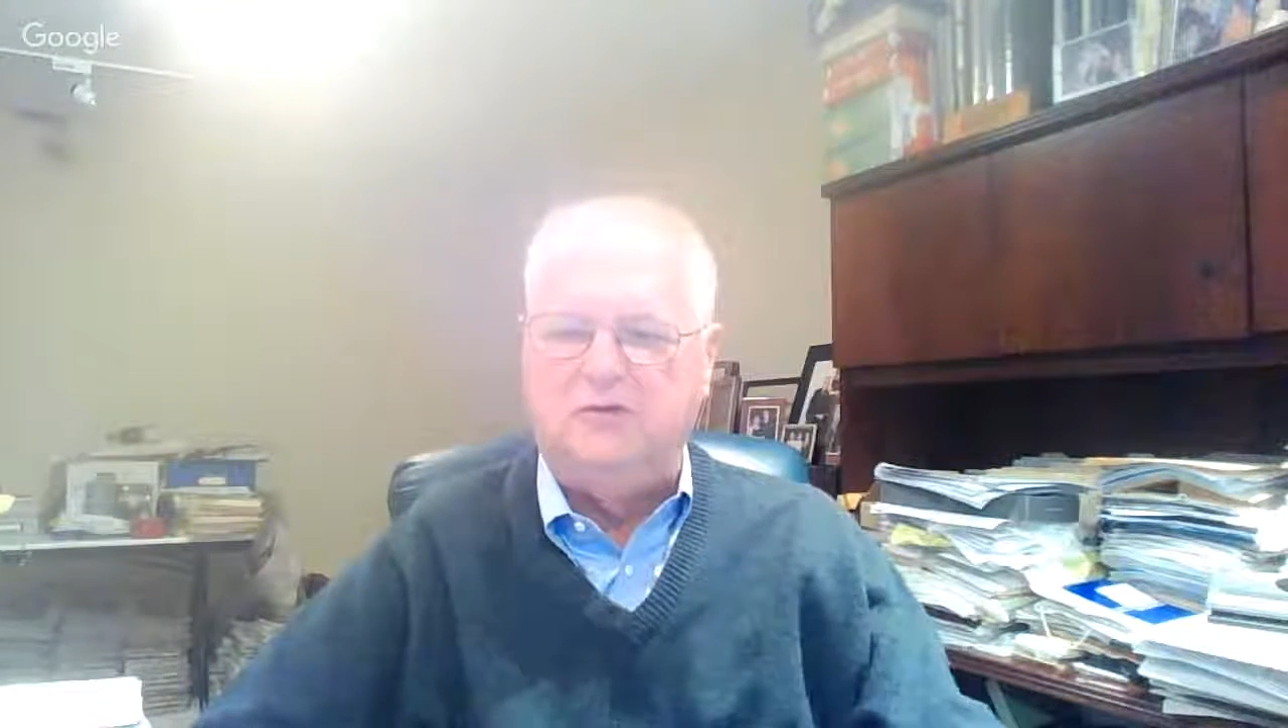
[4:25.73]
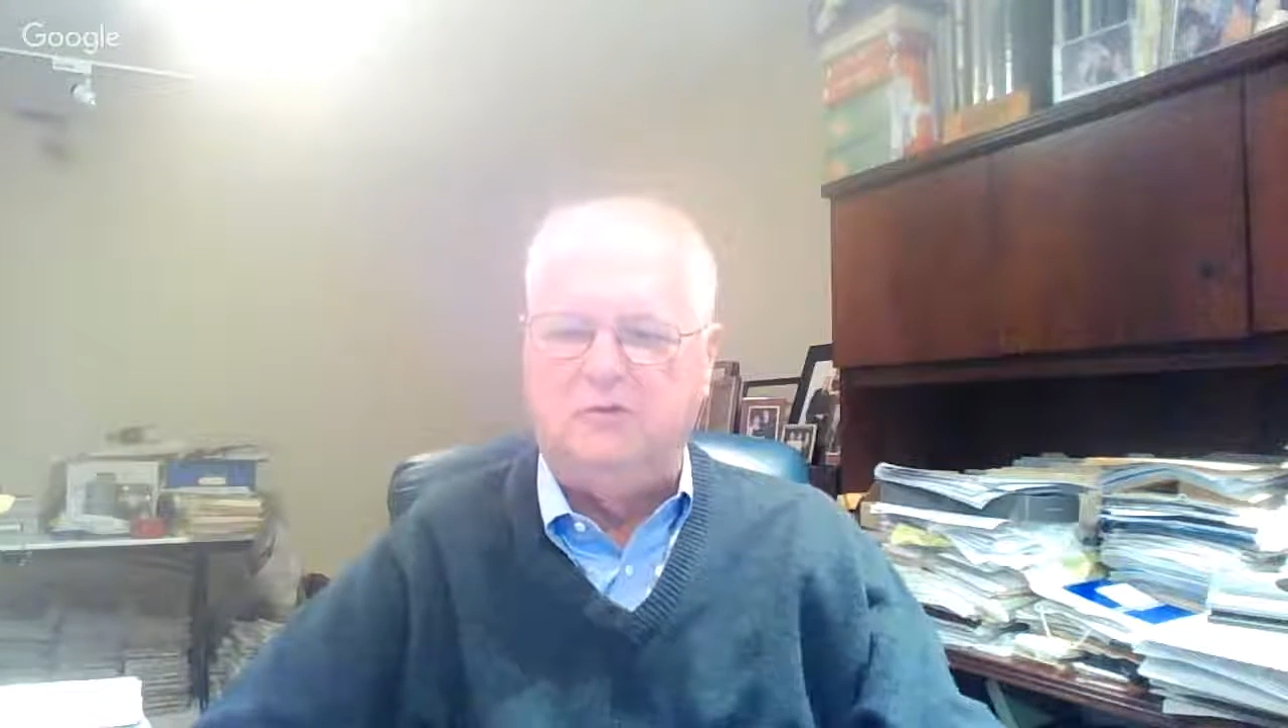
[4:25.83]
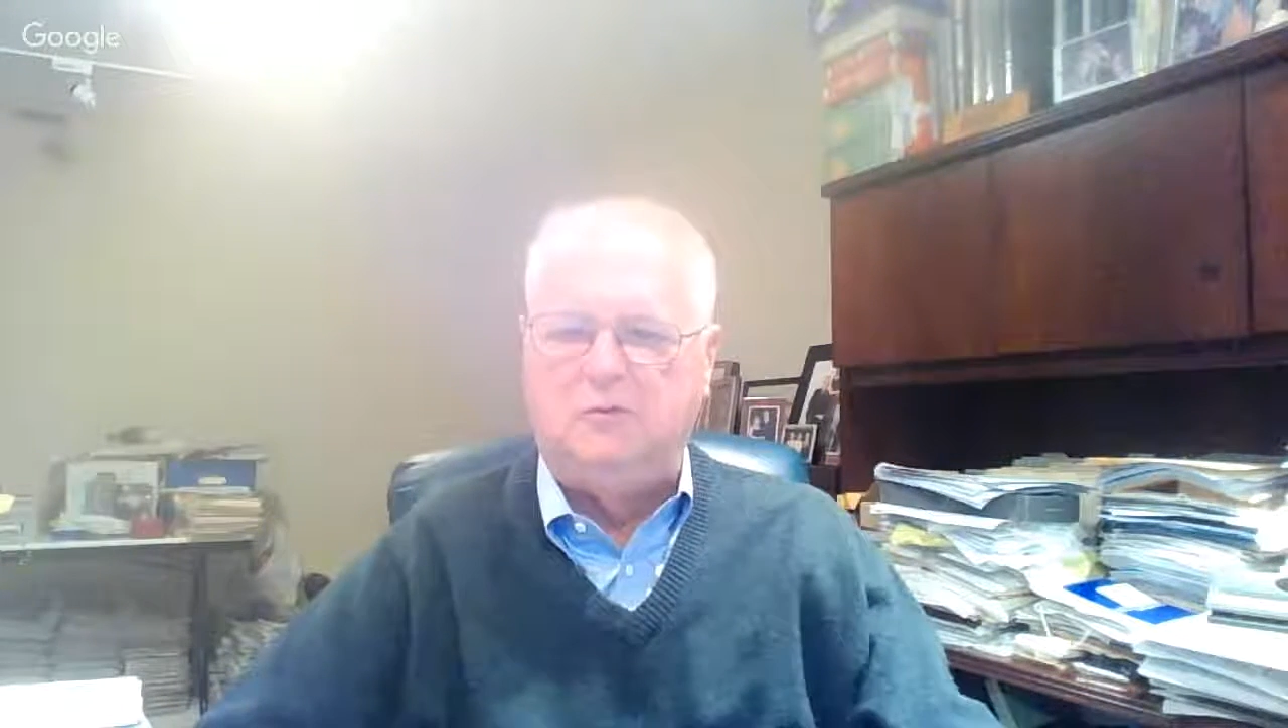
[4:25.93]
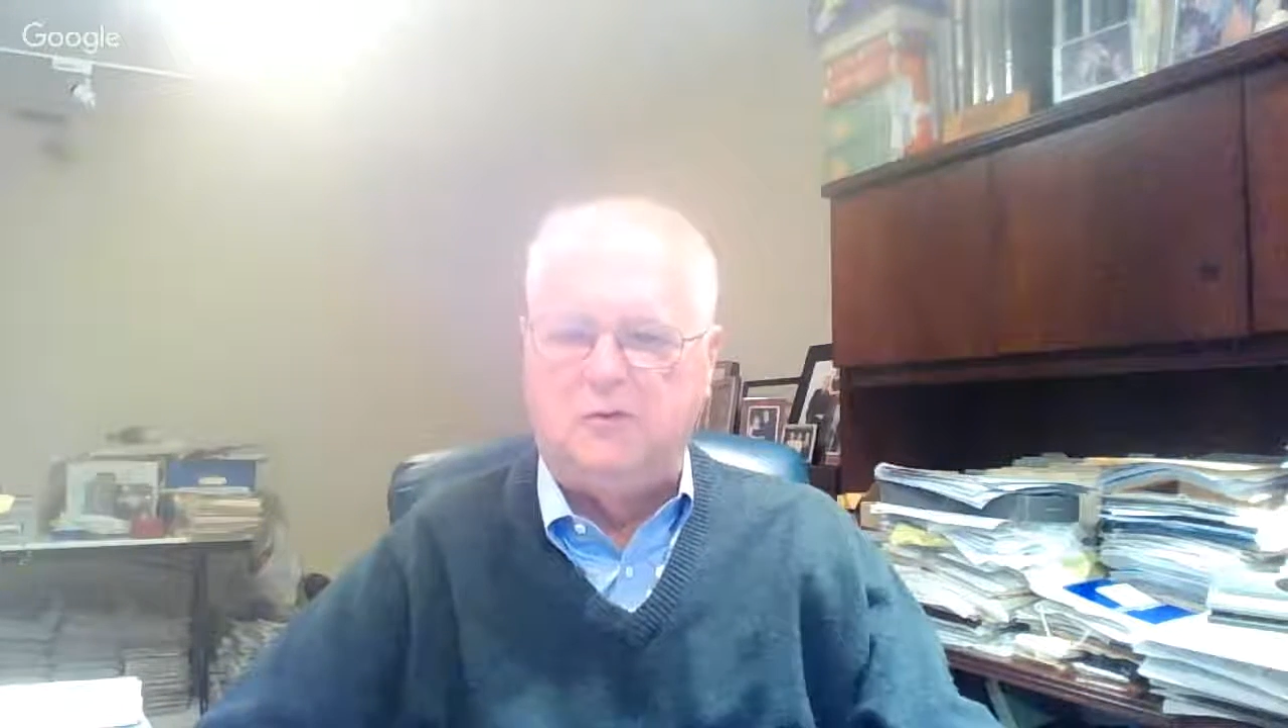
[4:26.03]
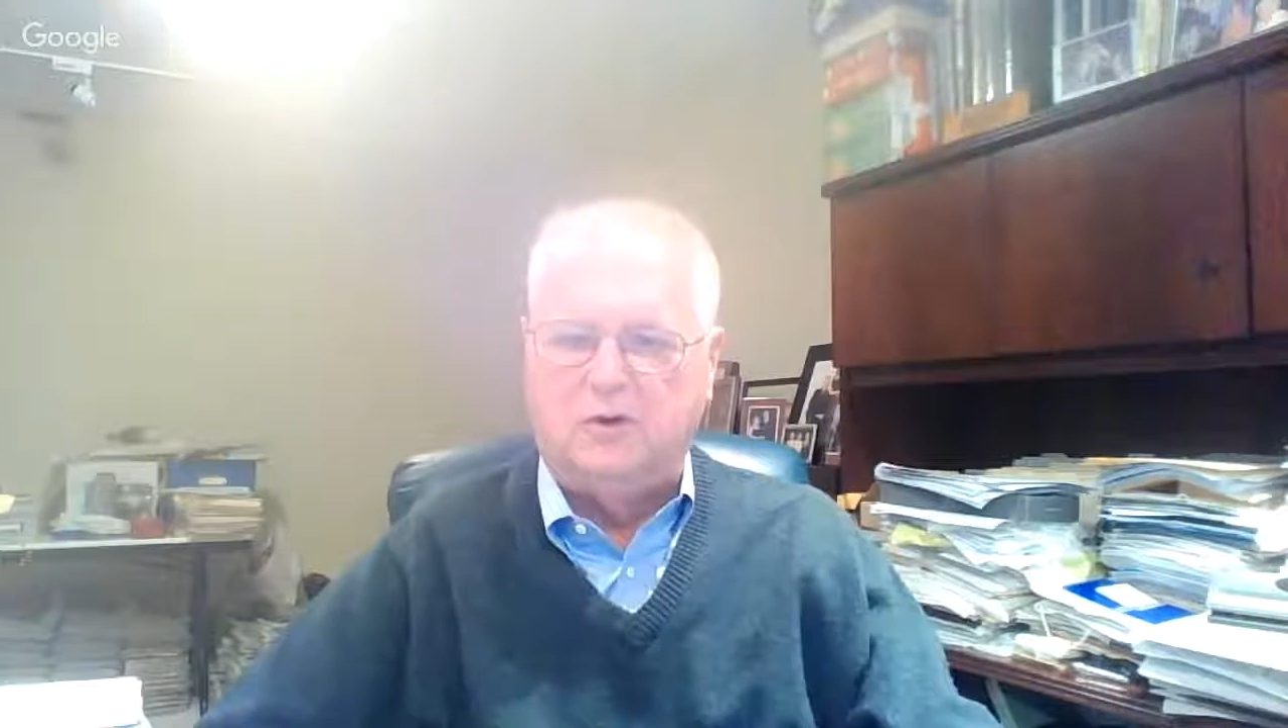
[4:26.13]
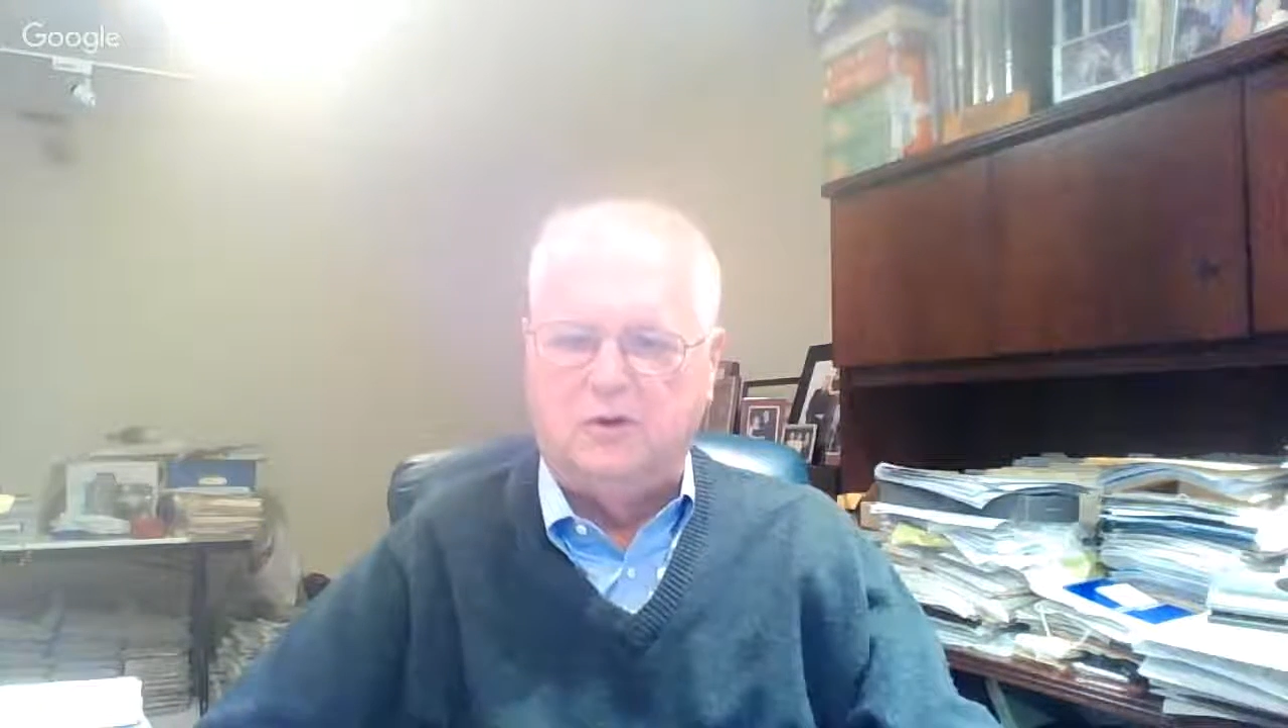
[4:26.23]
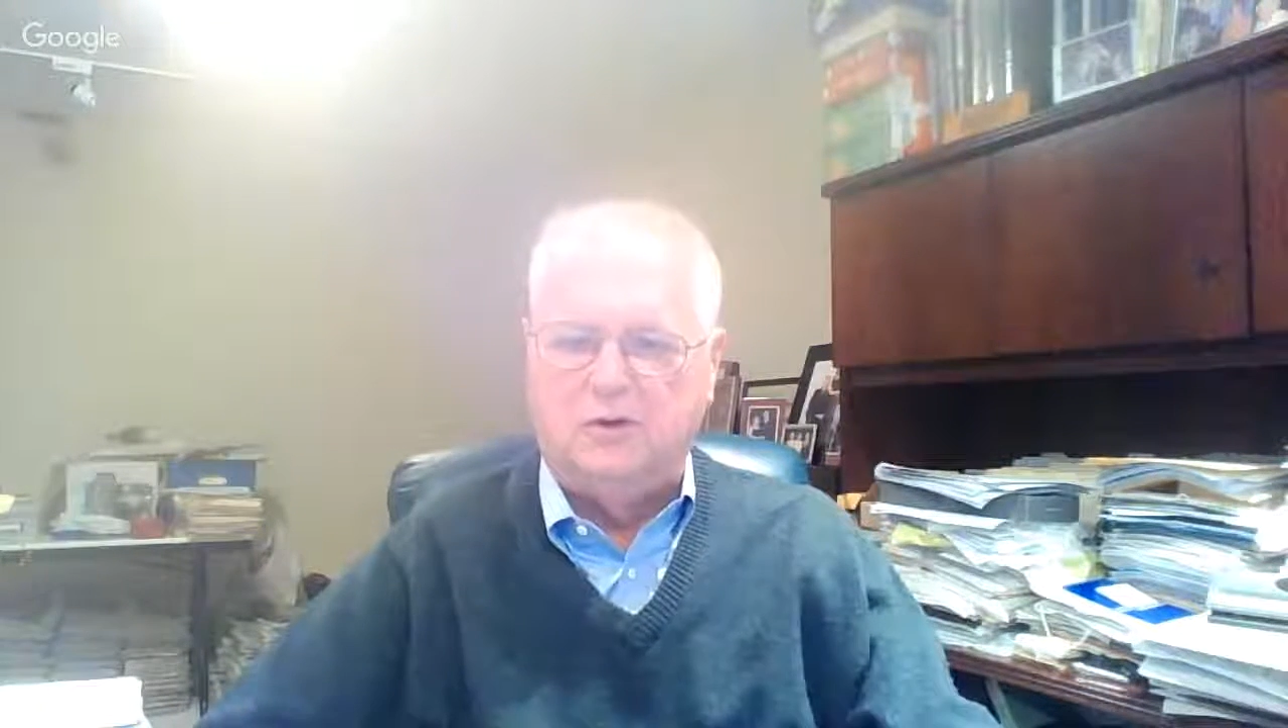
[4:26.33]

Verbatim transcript: War,